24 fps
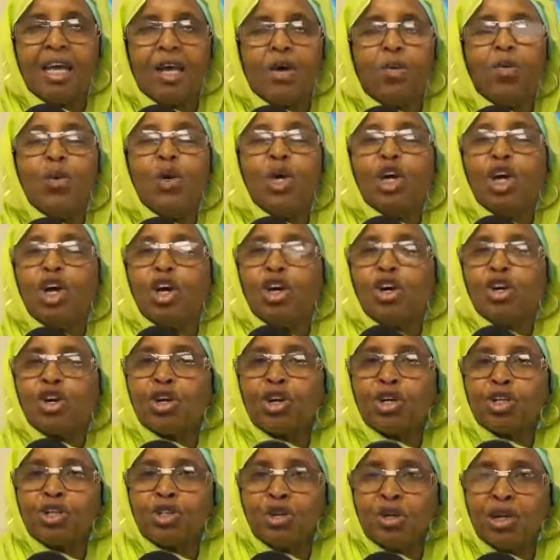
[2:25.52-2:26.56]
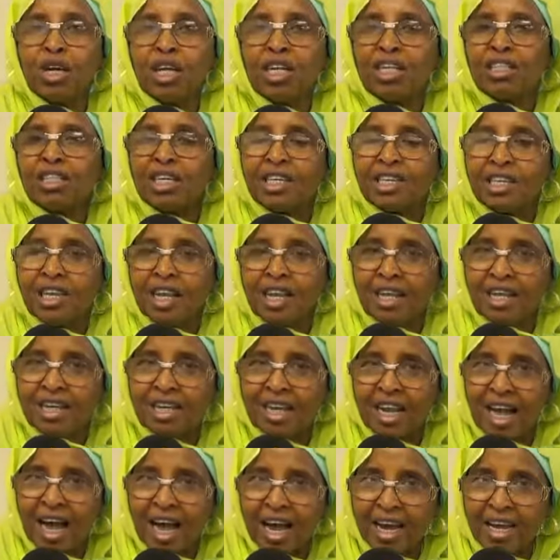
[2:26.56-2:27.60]
we congratulate Channel
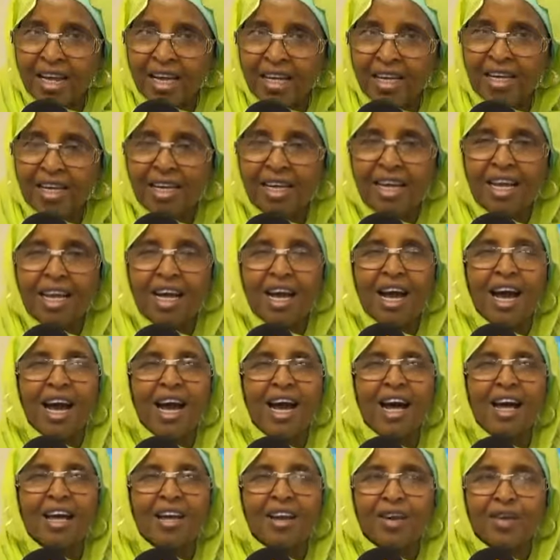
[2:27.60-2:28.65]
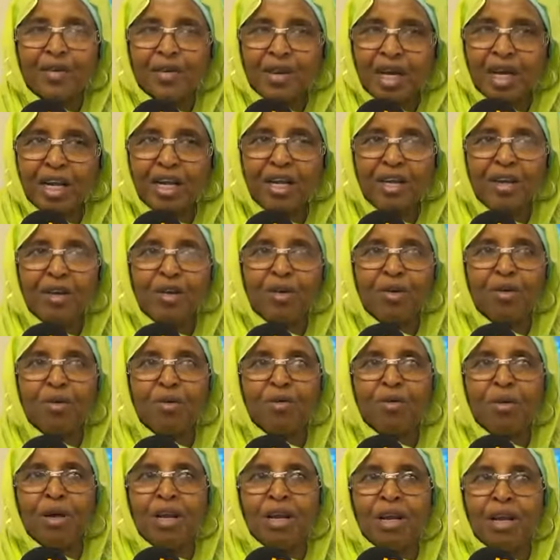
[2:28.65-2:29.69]
9, and really
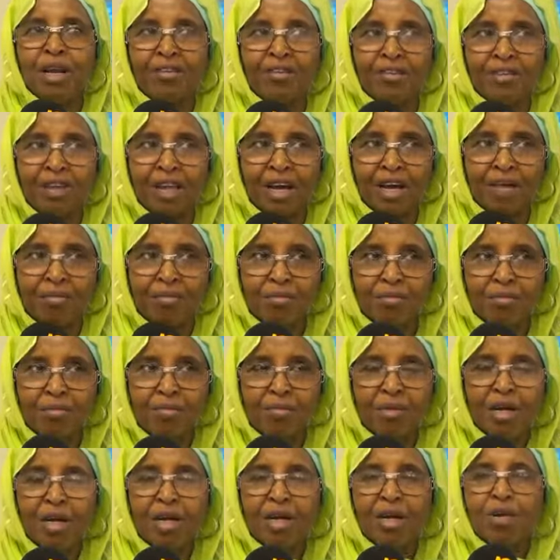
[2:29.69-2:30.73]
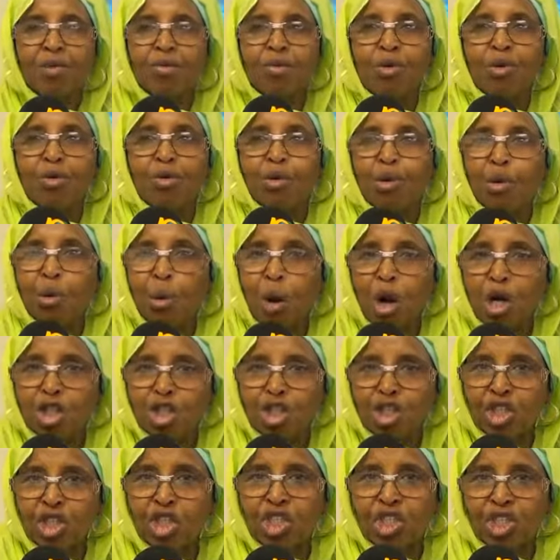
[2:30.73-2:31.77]
we love them. We will
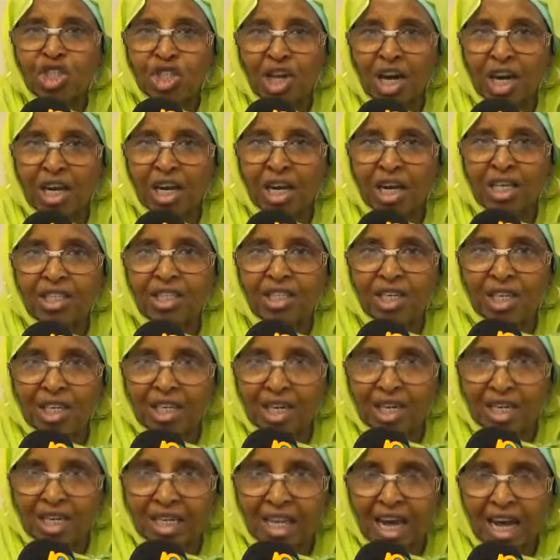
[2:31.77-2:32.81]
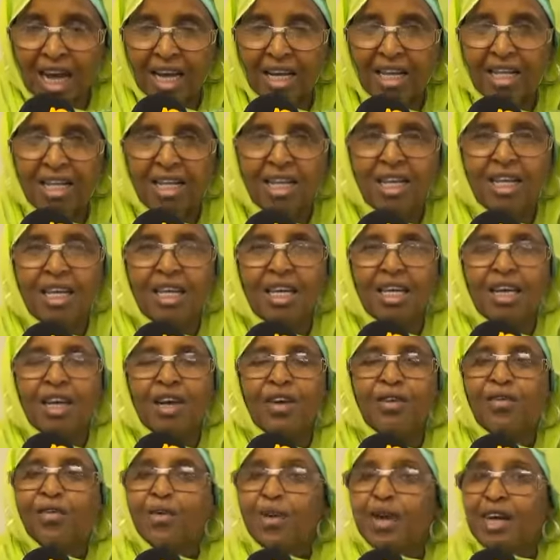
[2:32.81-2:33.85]
watch, inshallah, Channel 9,
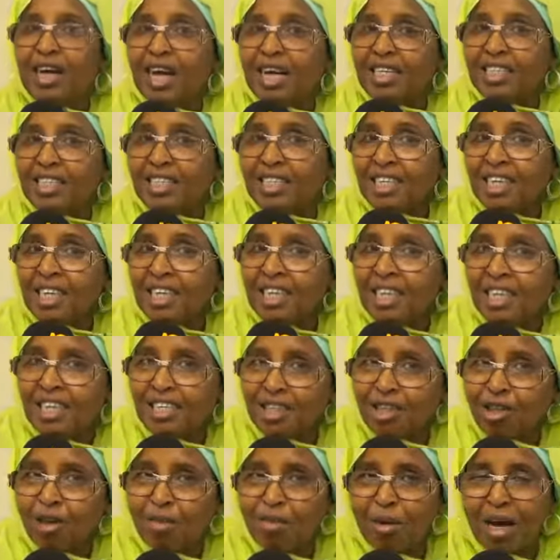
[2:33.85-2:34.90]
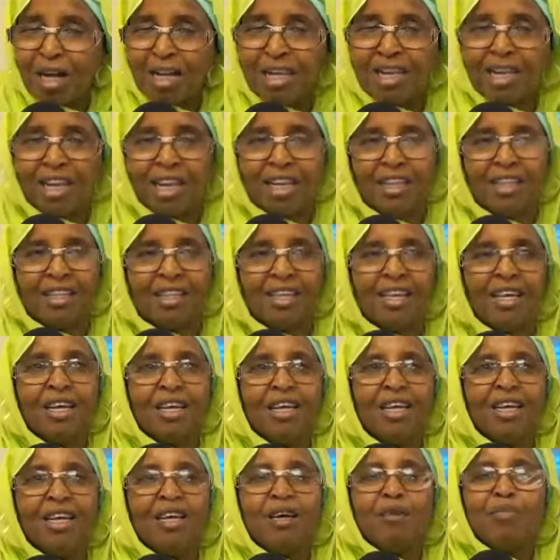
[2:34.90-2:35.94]
if we can see it in Somaliland.
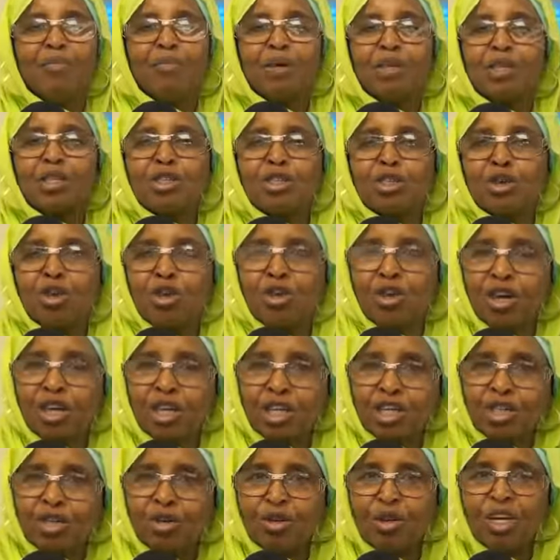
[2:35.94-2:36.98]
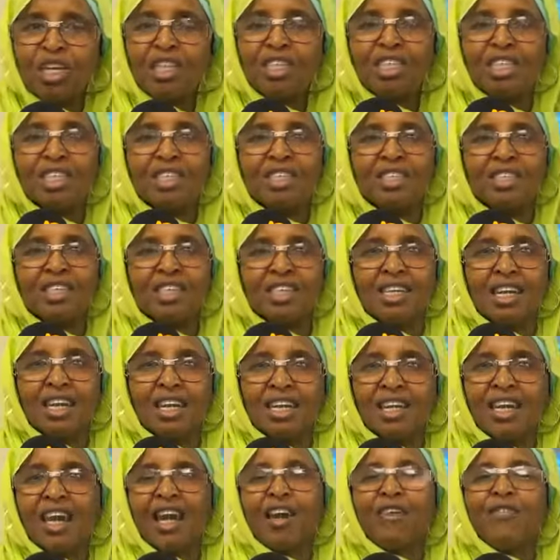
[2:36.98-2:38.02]
But congratulations,
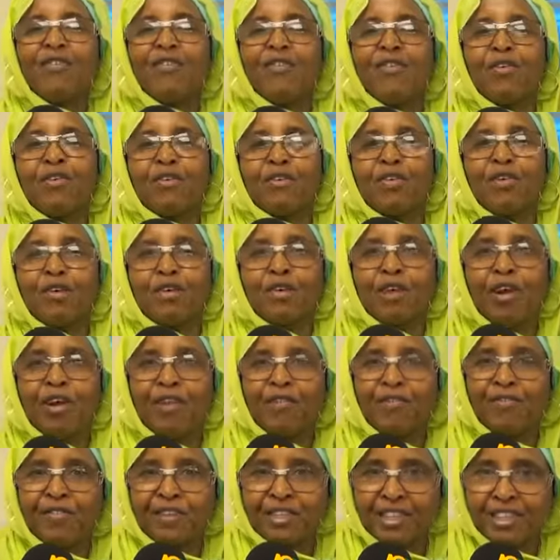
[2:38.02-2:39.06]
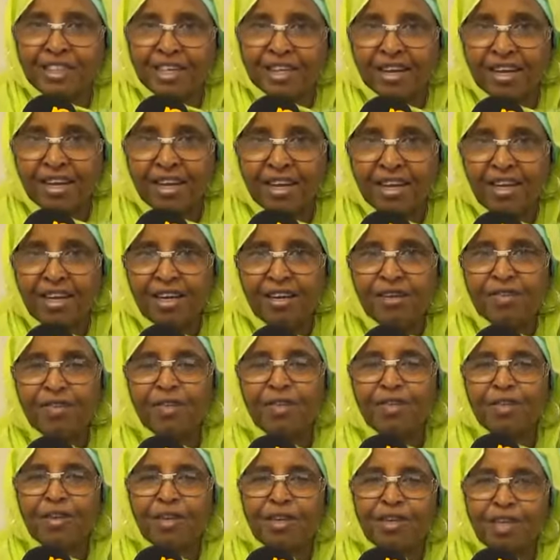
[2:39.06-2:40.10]
Channel 9, for your anniversary,
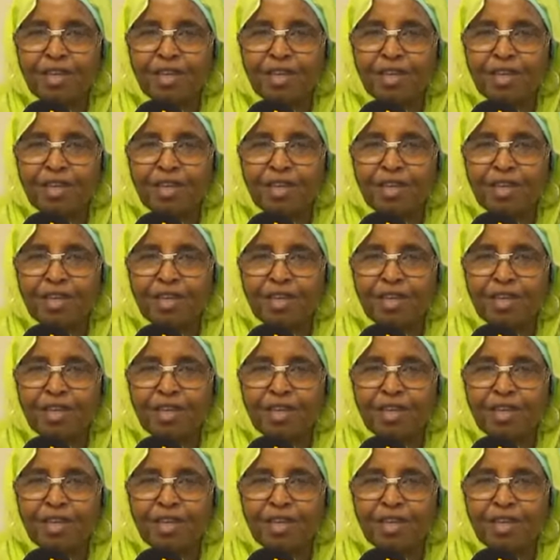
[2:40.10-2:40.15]
for your